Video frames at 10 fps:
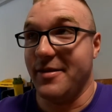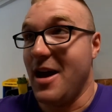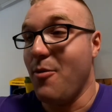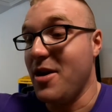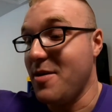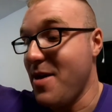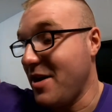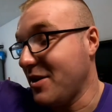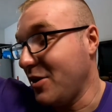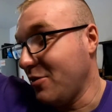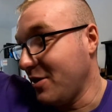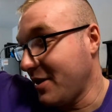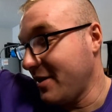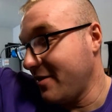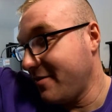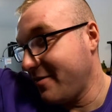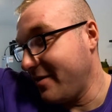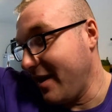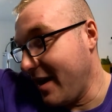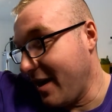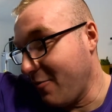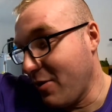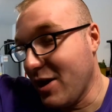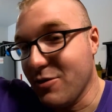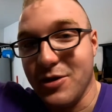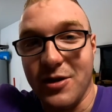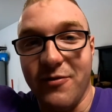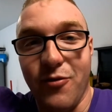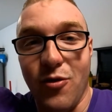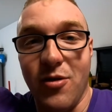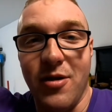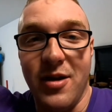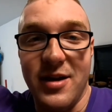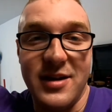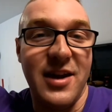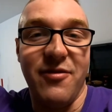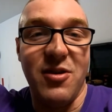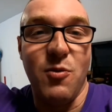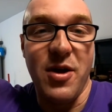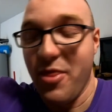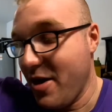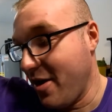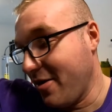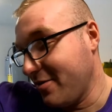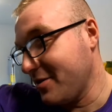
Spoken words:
I wasn't about to go looking, and what I was looking for definitely wasn't there.